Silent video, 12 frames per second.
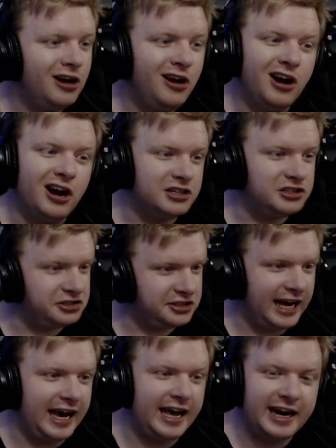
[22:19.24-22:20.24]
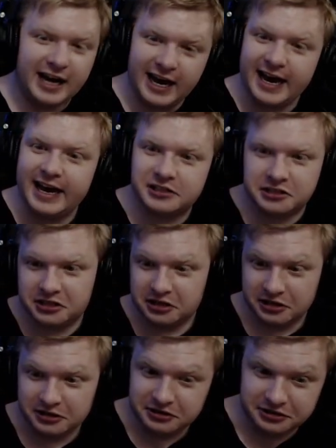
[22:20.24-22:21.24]
A dead ass
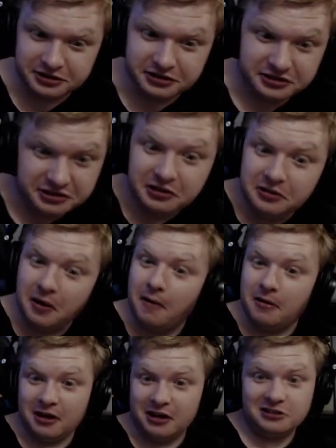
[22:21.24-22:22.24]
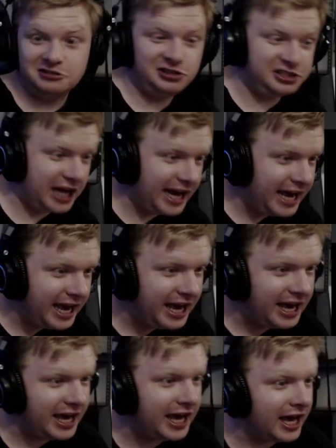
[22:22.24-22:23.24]
though.
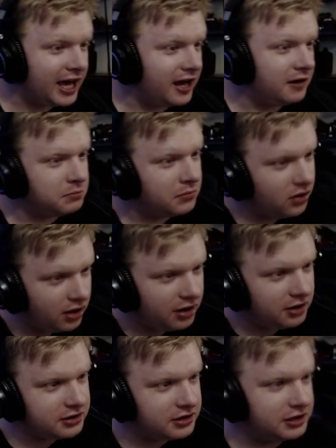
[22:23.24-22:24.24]
Damn, Mock.